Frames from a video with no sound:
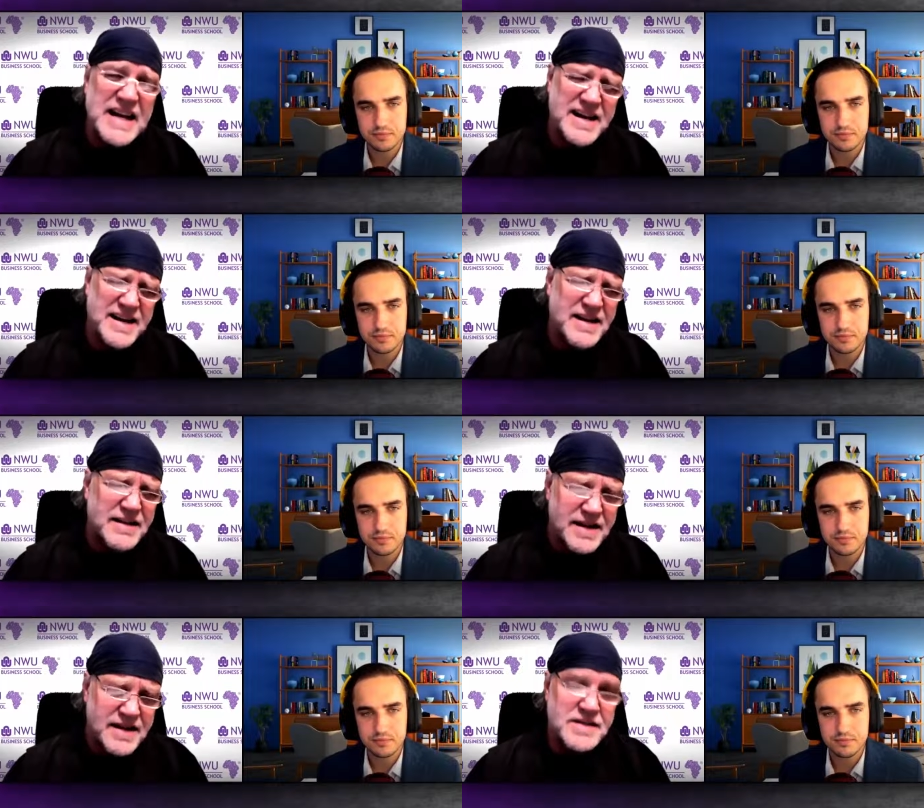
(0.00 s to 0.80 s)

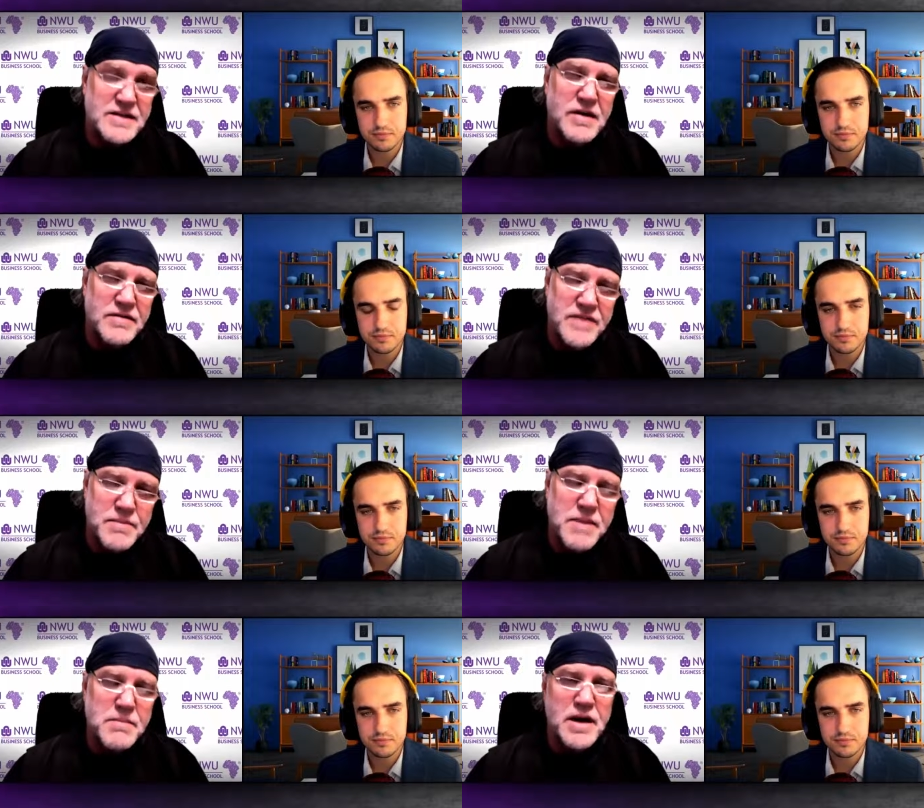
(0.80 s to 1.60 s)
Speaker 1: real risk of
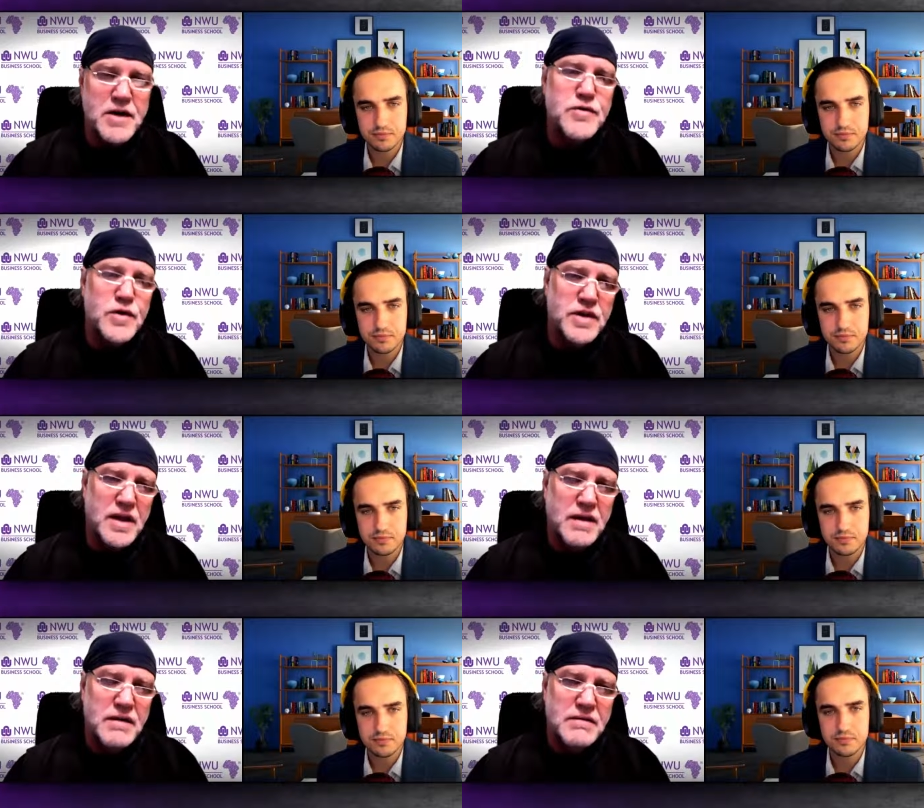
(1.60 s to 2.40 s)
dipping below 40.
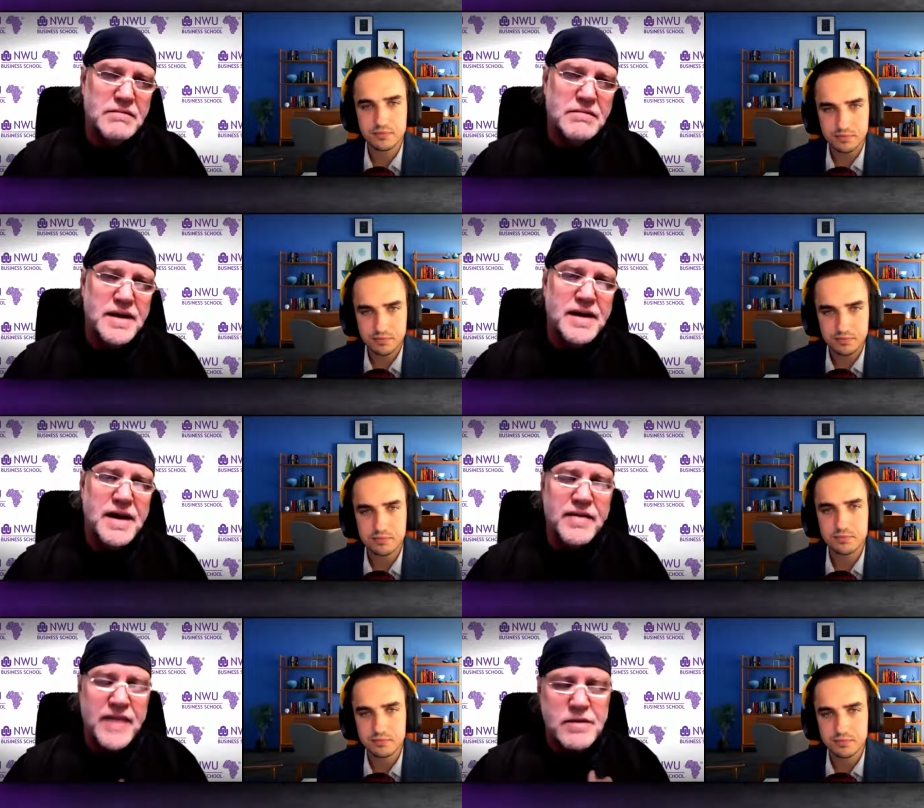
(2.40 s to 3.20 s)

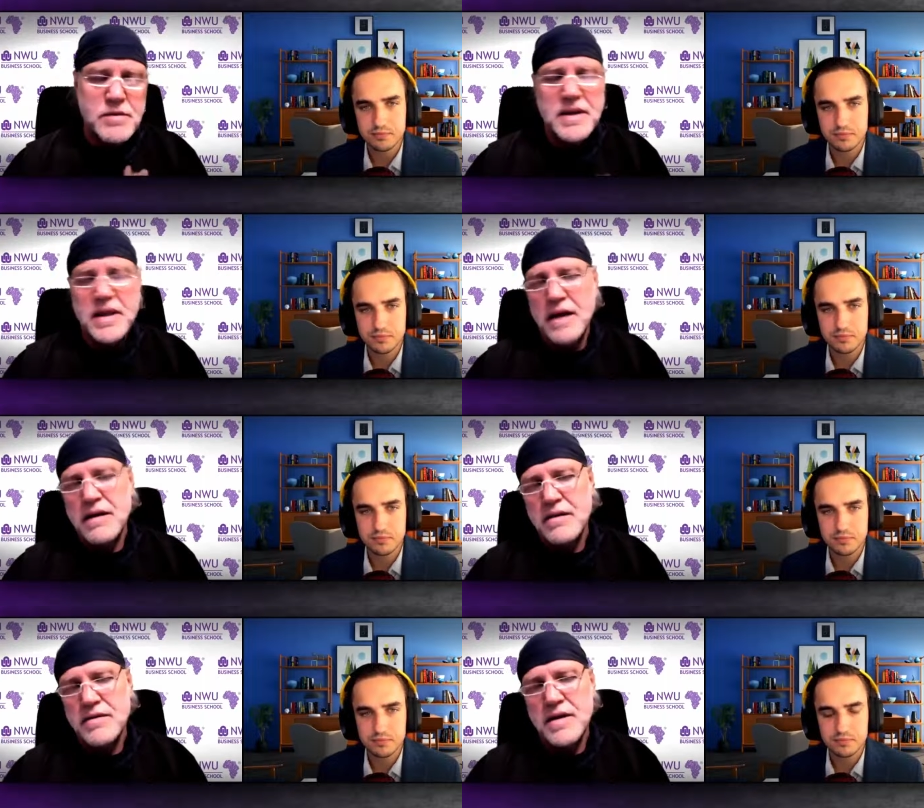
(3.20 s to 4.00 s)
And that will be the
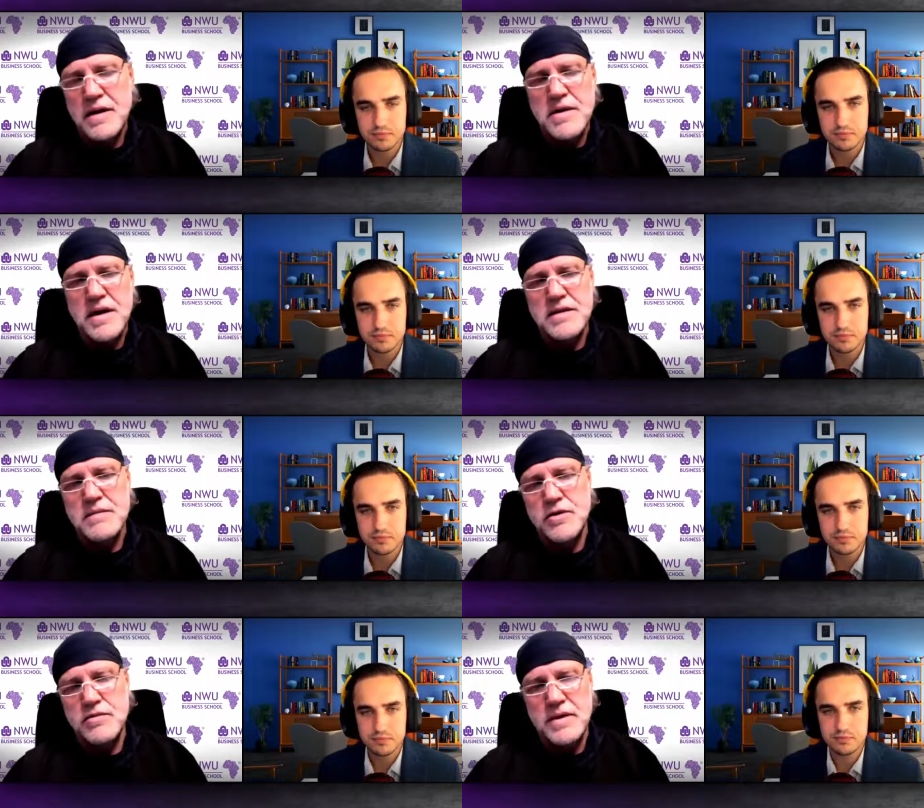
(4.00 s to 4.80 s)
end of the liberation
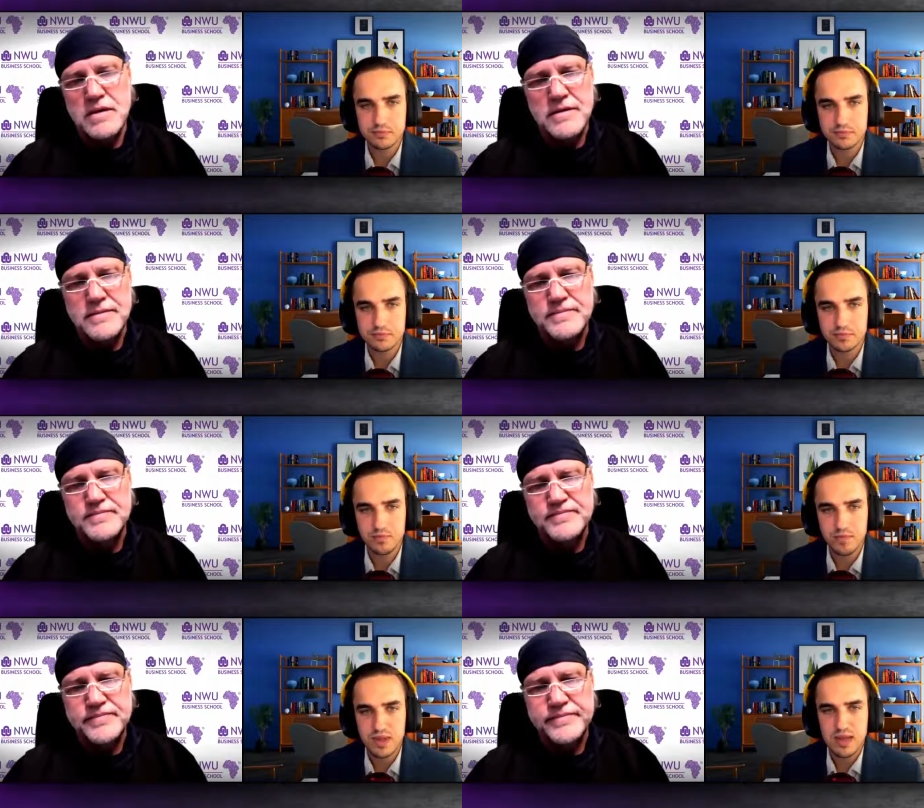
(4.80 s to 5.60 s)
movement.
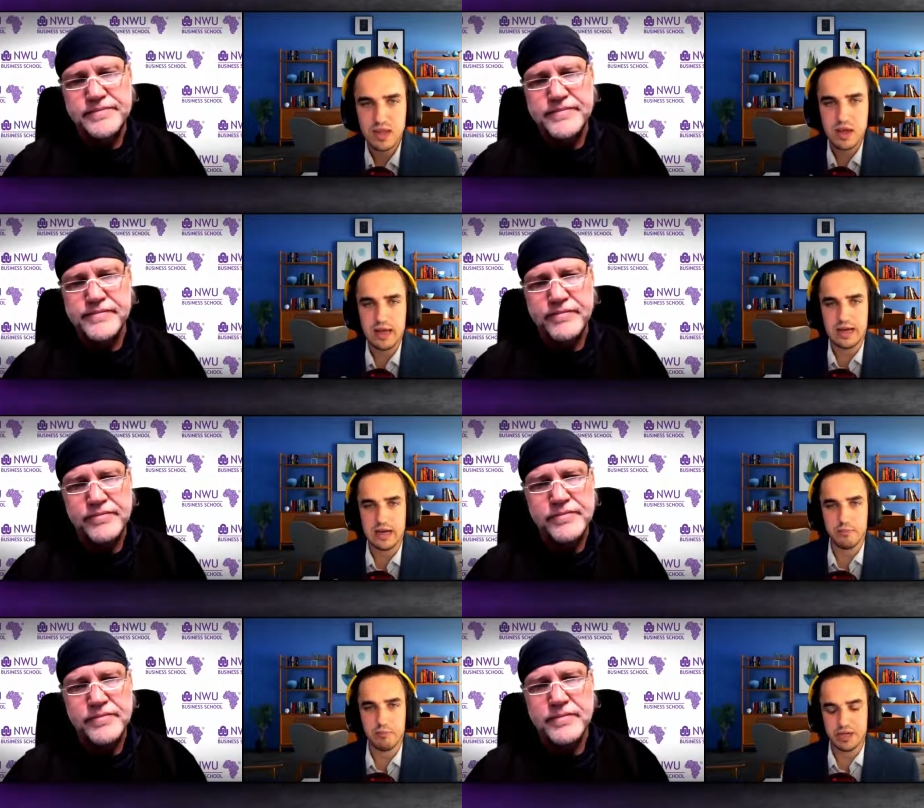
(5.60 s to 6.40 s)

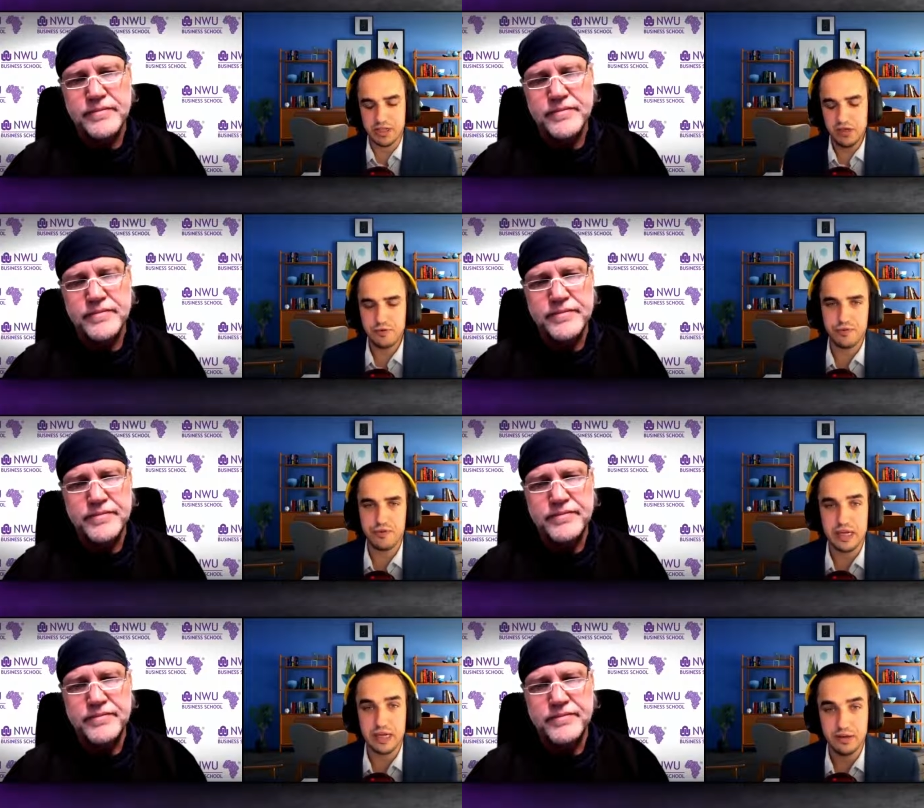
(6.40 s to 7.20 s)
Speaker 2: Um, but do you
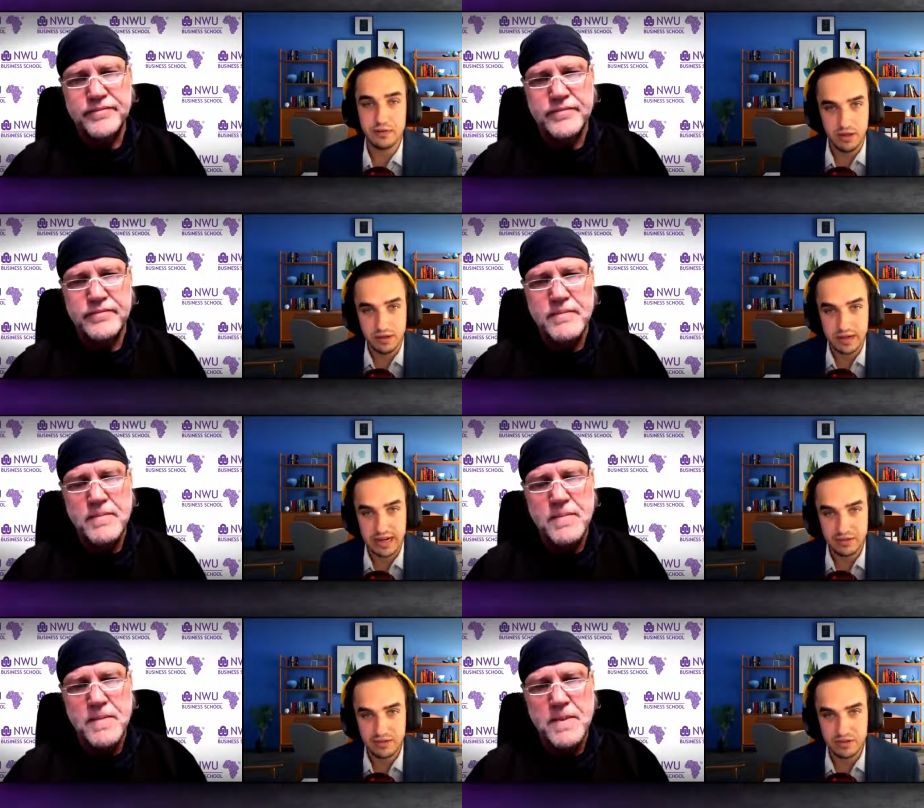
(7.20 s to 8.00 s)
think, in
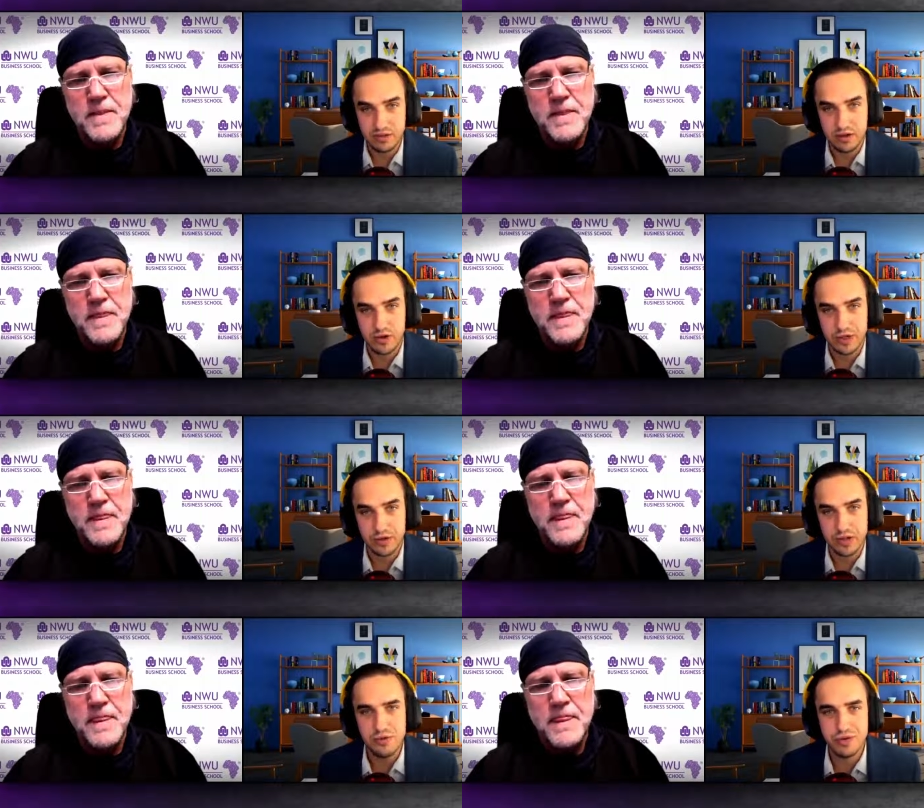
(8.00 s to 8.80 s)
that
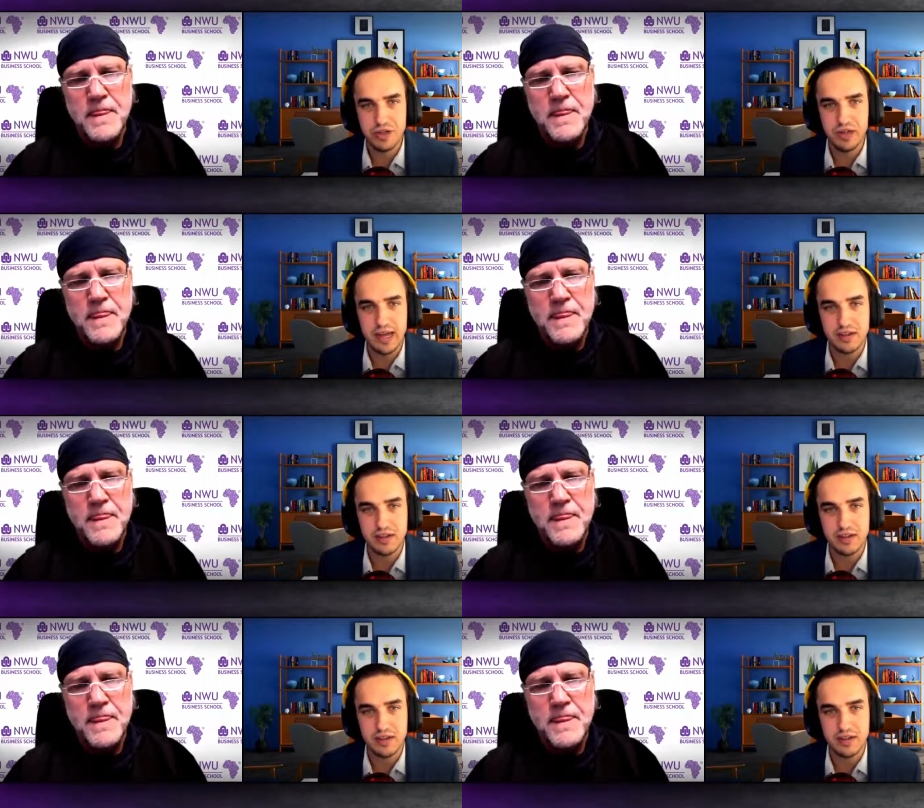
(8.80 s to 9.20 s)
scenario, do you think the